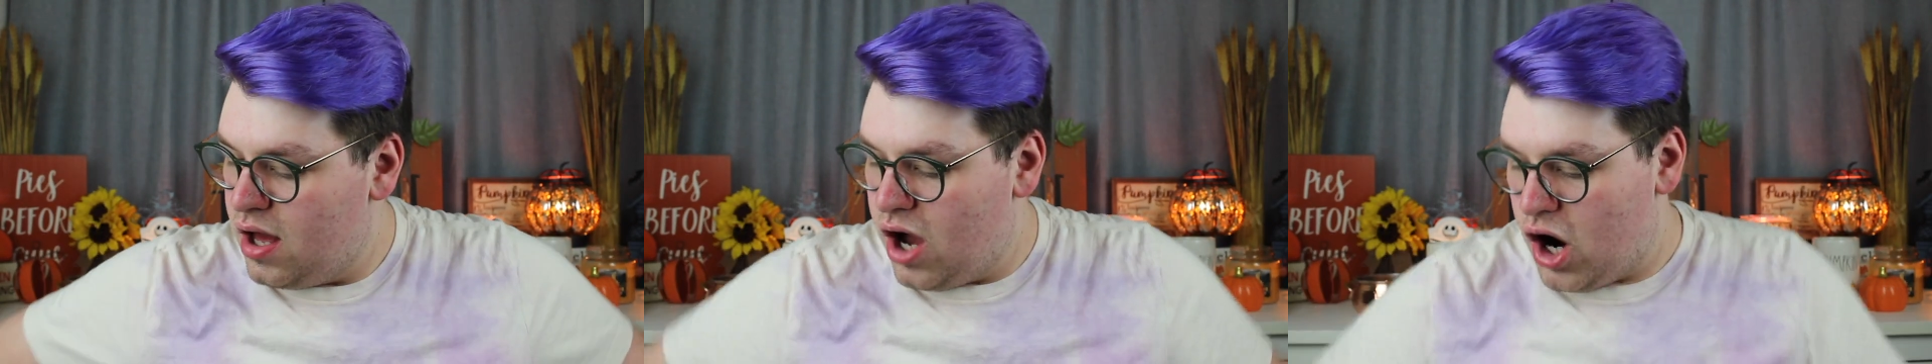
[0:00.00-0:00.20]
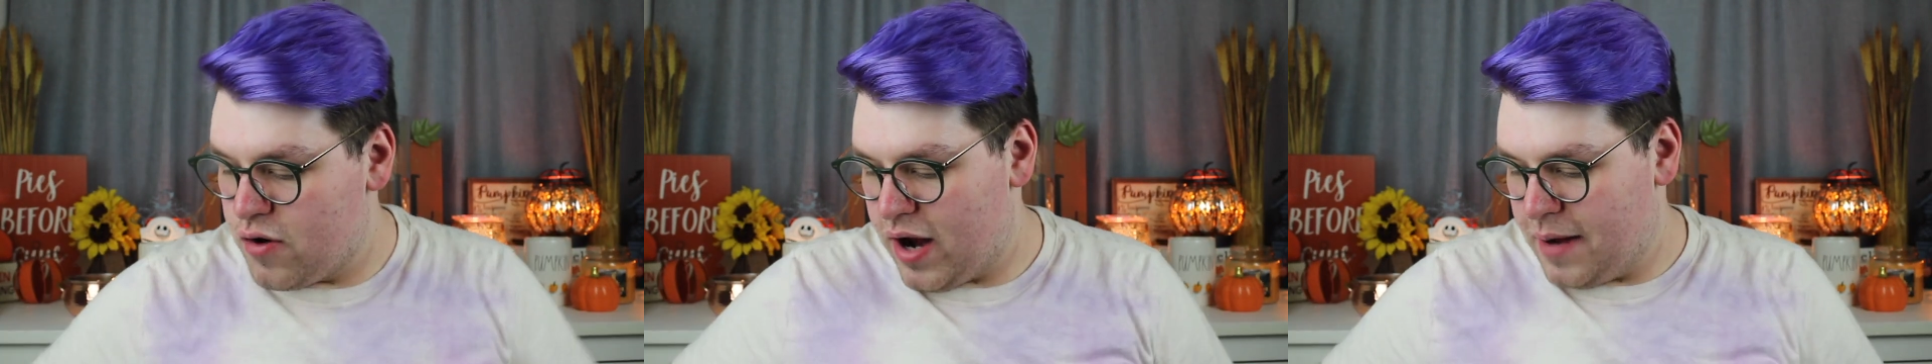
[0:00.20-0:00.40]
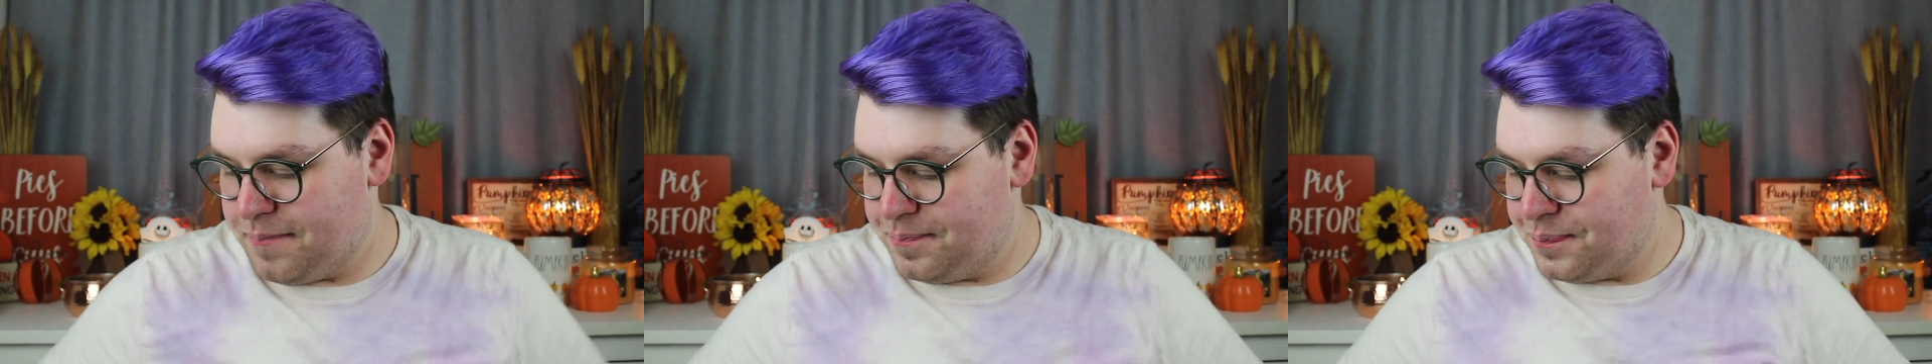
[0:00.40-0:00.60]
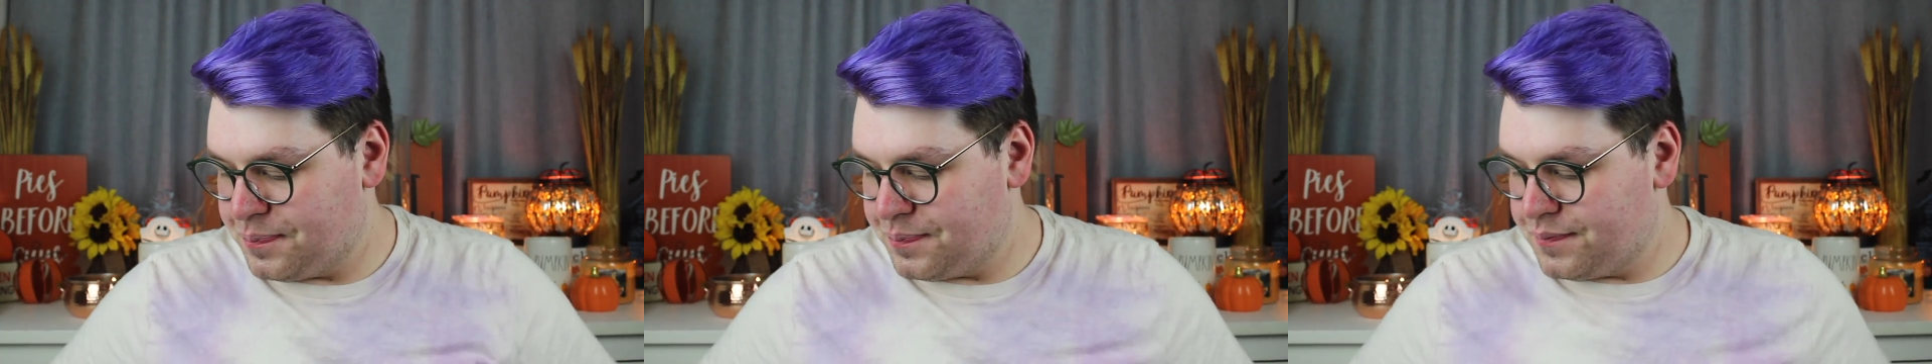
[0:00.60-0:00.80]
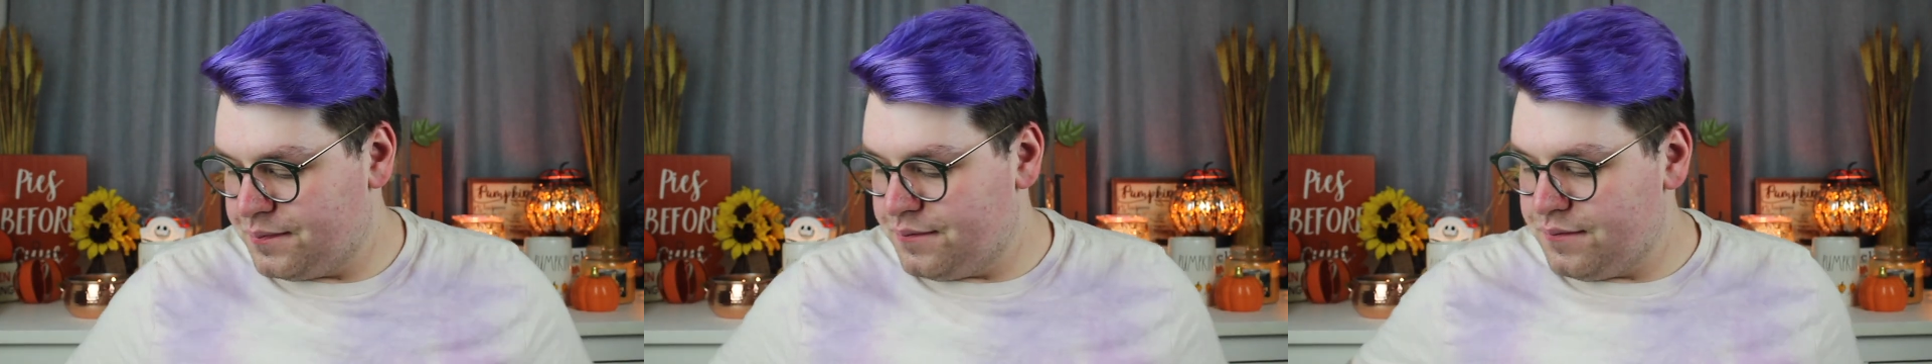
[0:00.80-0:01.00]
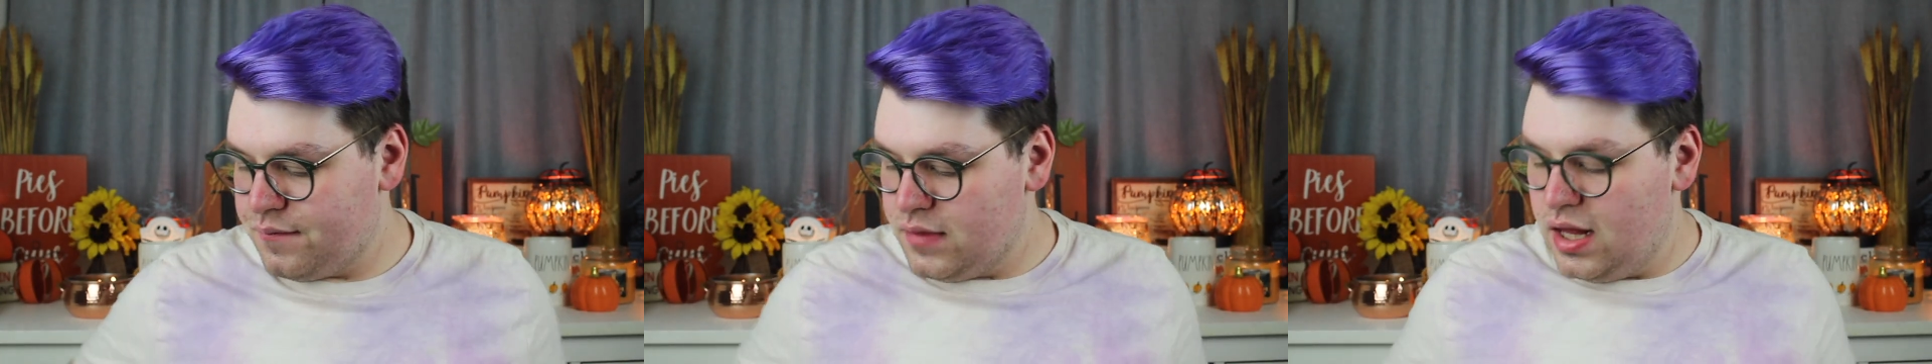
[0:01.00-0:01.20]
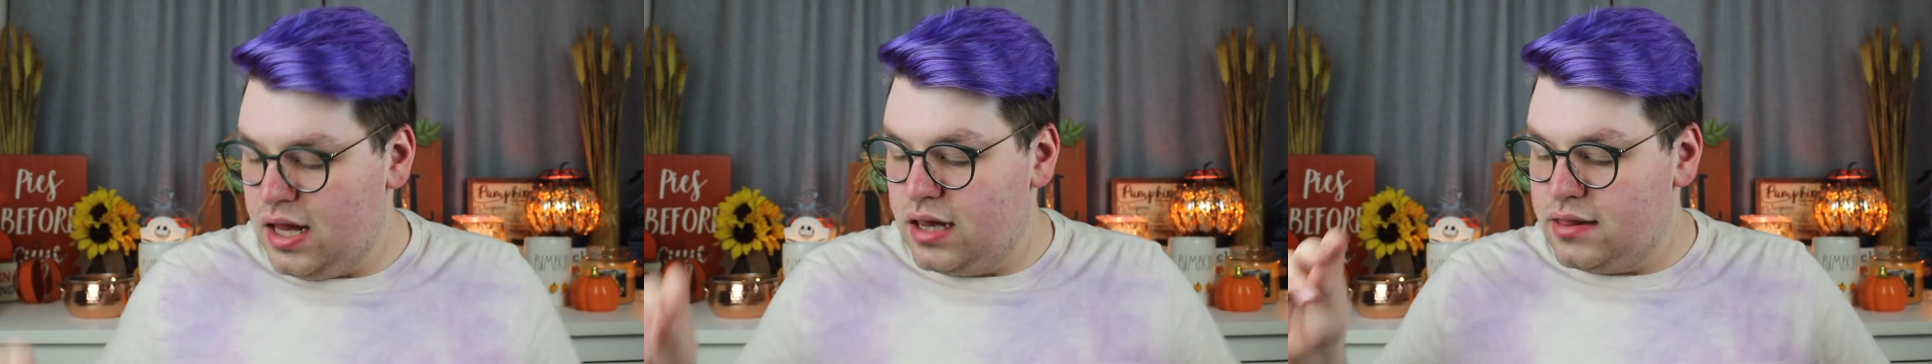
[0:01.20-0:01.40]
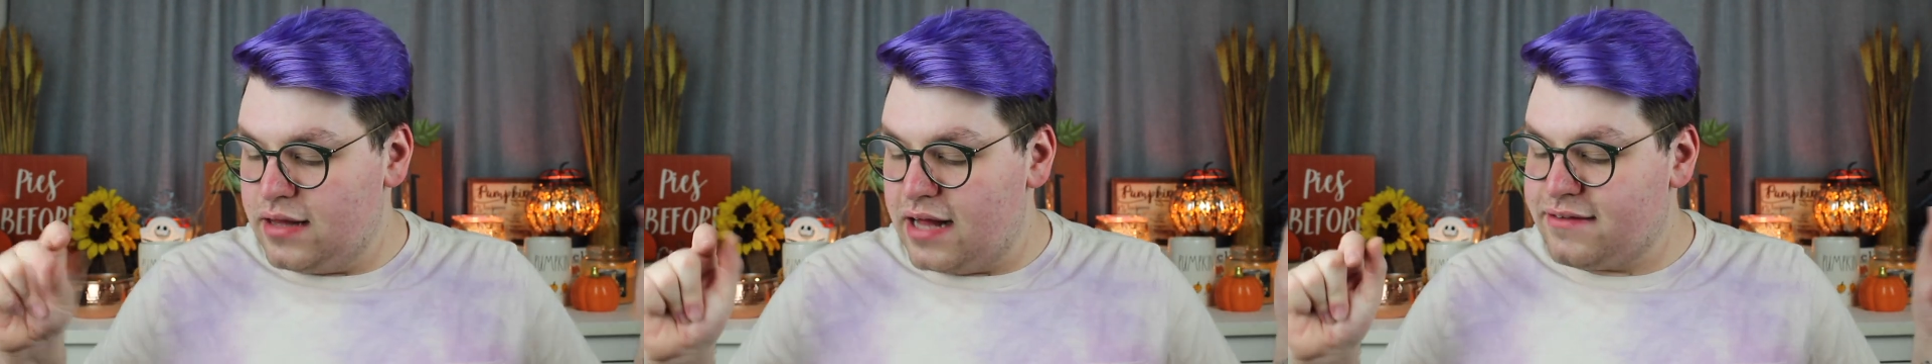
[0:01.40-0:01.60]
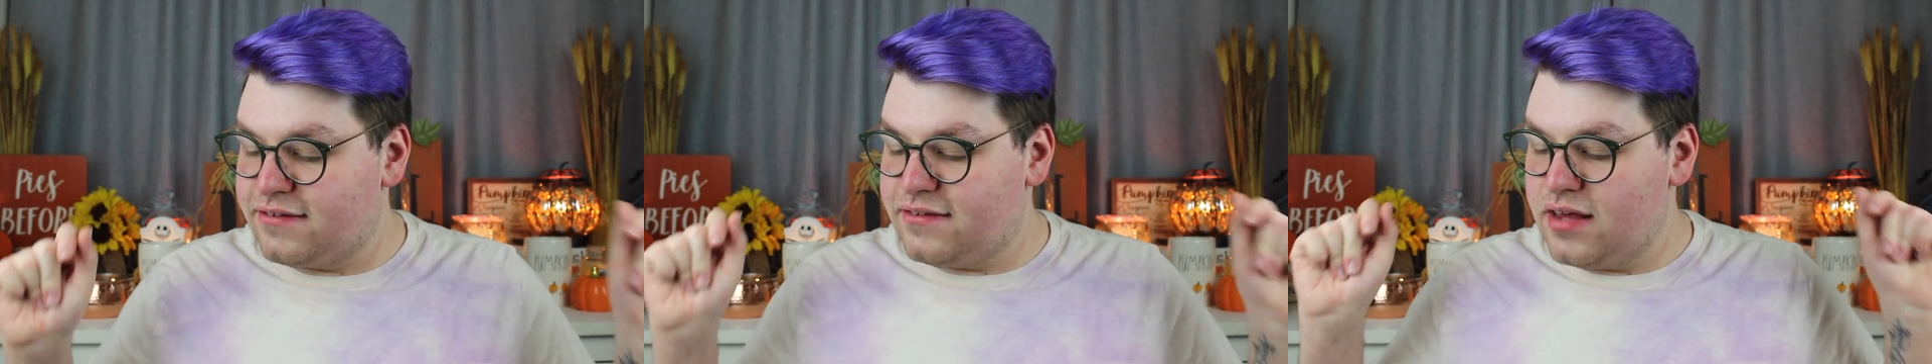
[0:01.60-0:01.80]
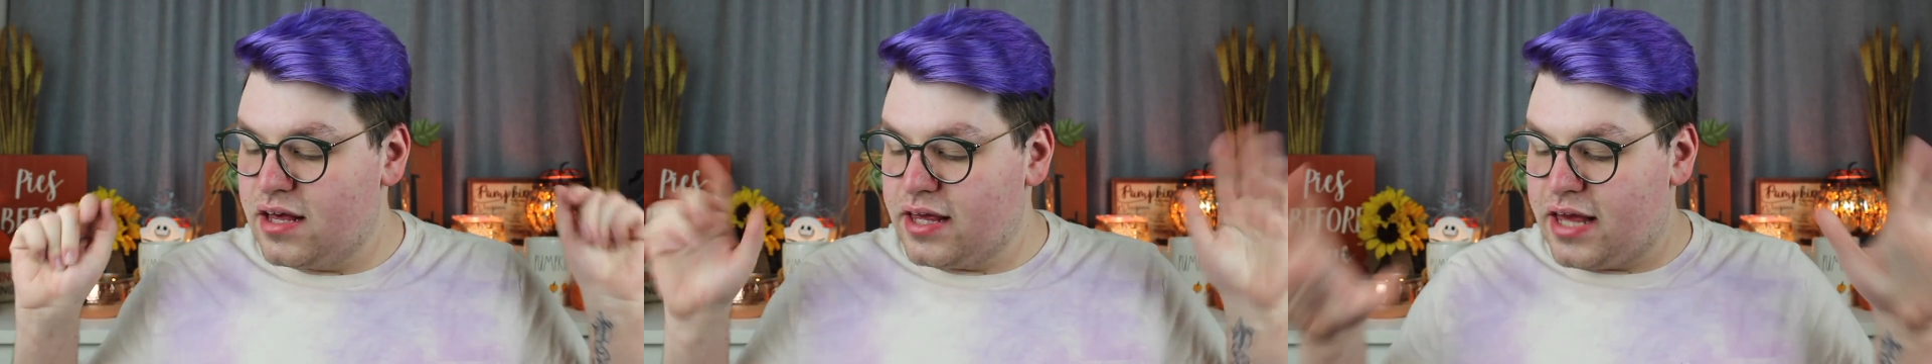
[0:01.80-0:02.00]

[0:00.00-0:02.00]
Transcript: All right, let's